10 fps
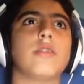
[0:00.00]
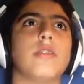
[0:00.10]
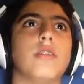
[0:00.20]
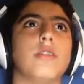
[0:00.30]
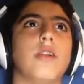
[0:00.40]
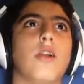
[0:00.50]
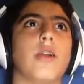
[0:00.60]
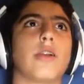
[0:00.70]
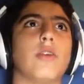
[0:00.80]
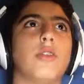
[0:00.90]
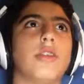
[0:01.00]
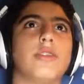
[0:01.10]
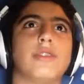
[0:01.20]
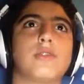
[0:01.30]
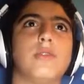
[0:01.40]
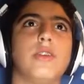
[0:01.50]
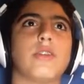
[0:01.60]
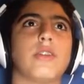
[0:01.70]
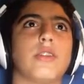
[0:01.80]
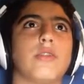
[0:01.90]
Oh, I go th this way or the
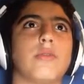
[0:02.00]
other way?